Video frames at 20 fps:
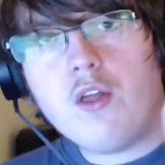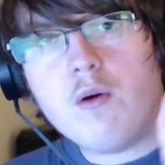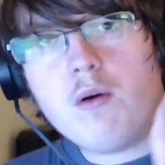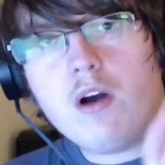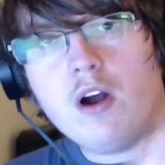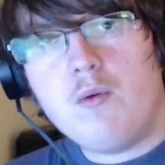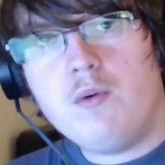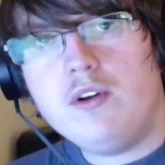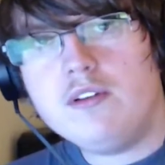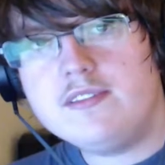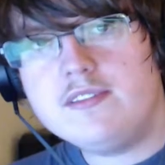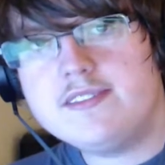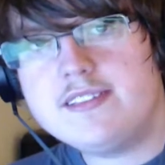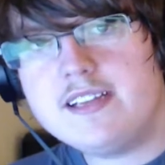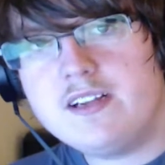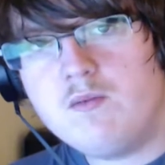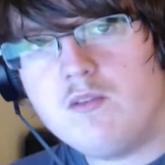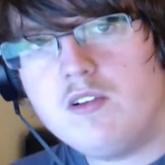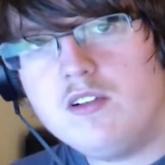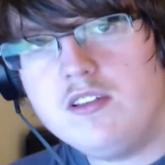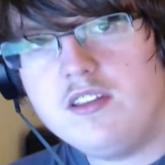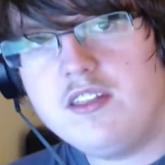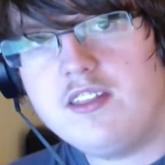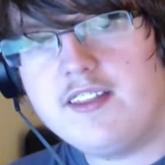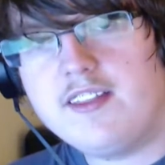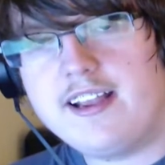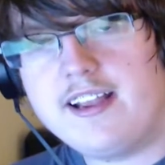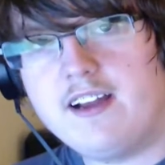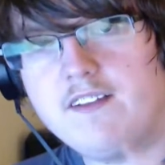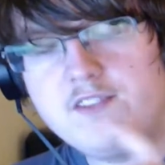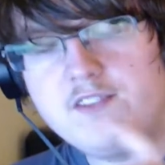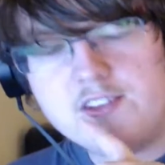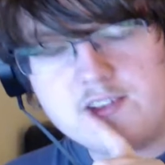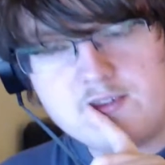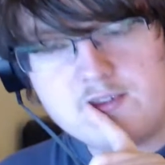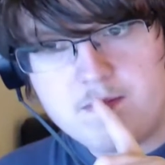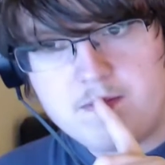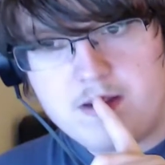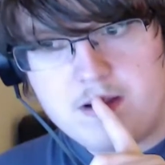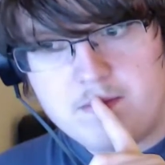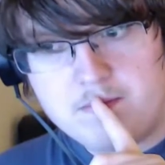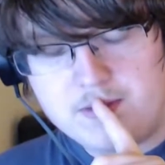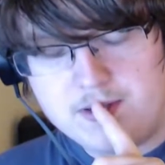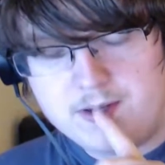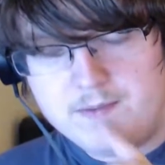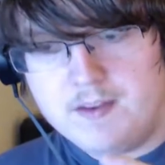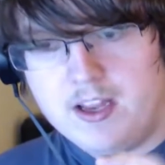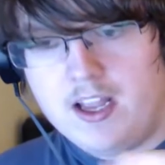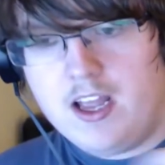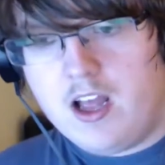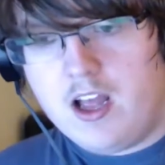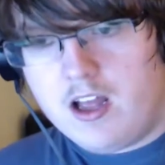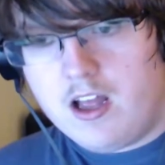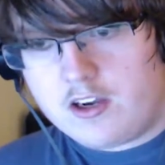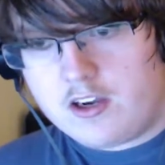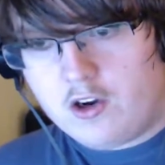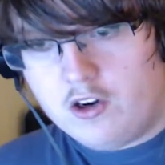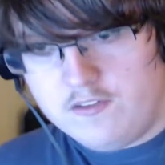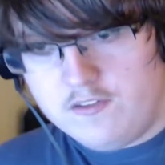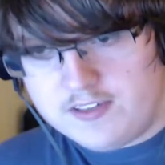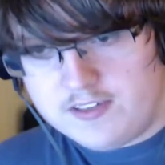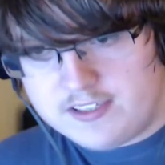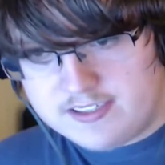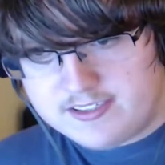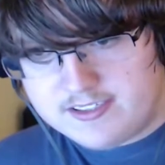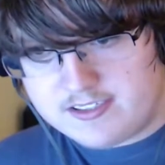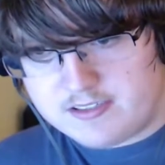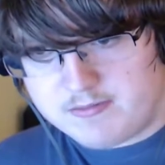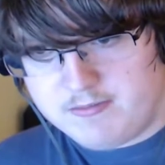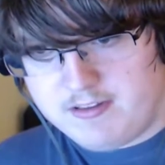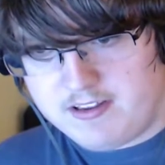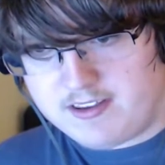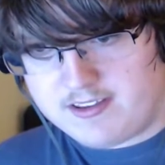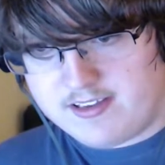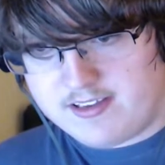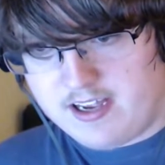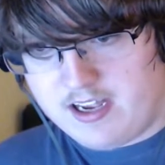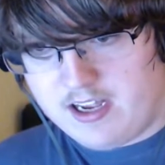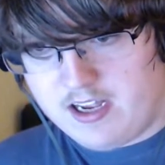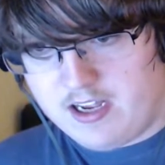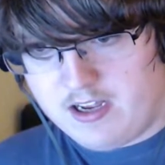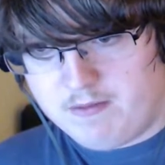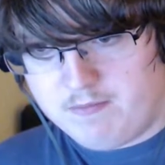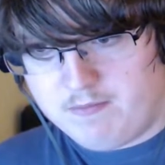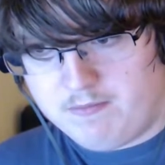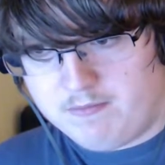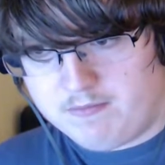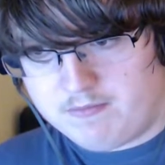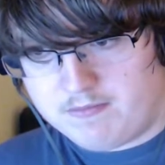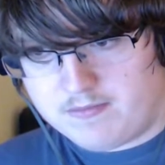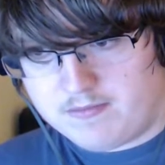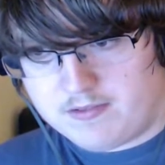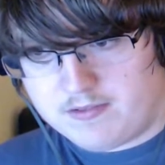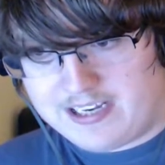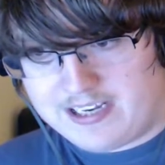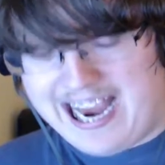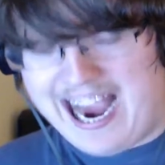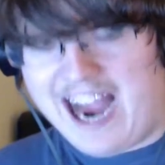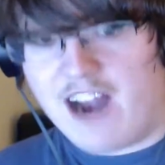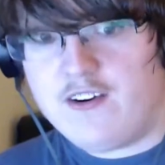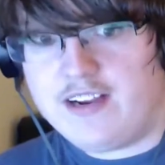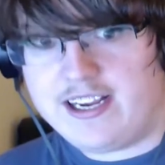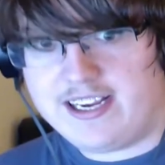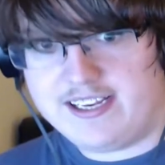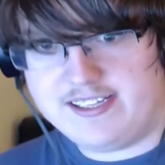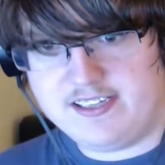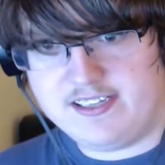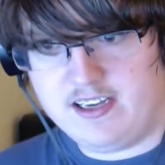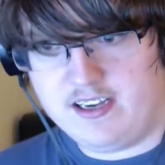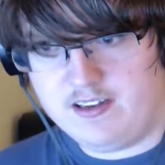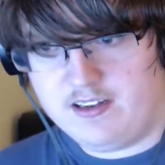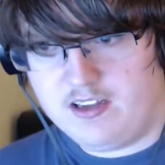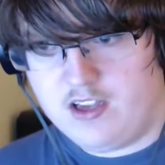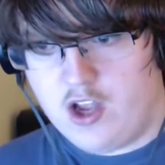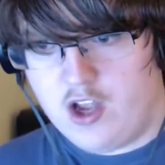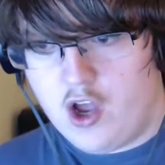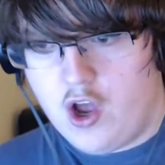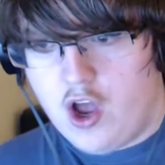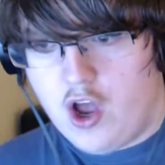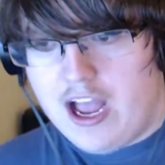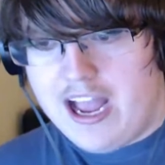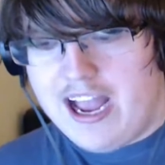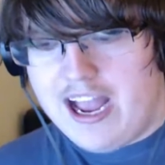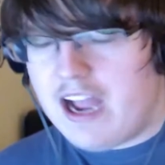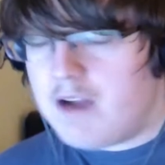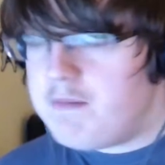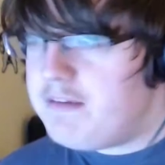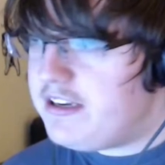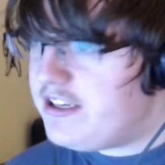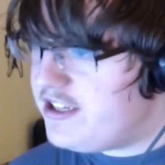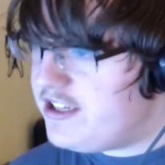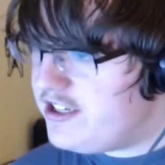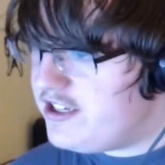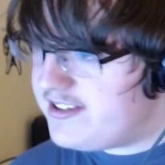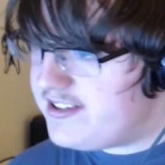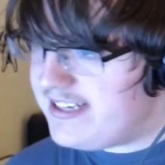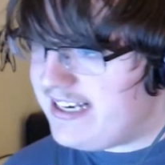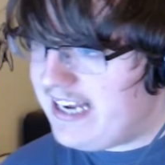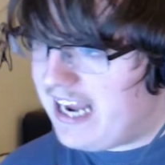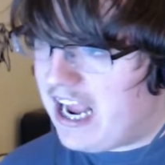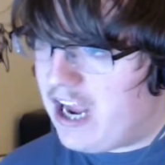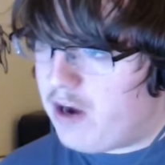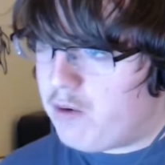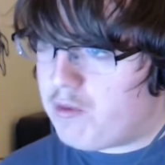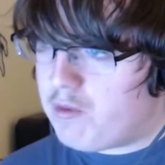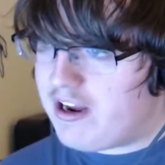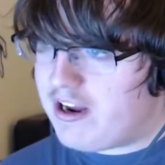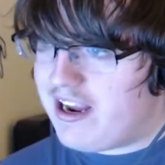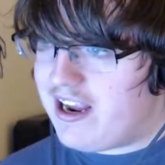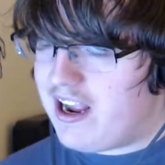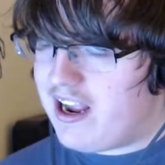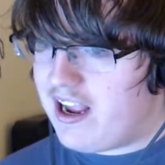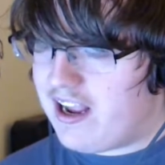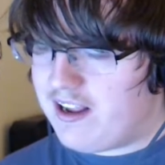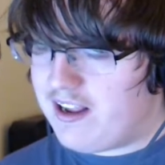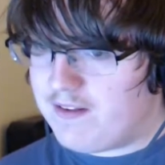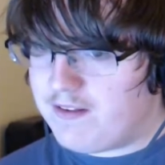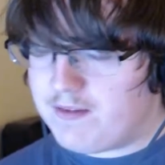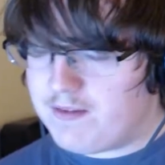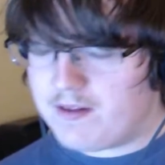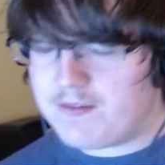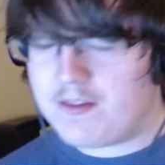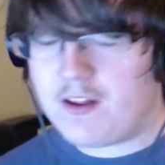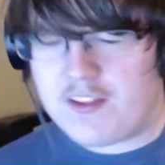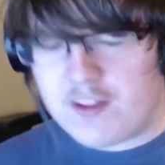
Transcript: I will say one thing, I've just remembered, Culverton Smith's character. I mean, did you see how the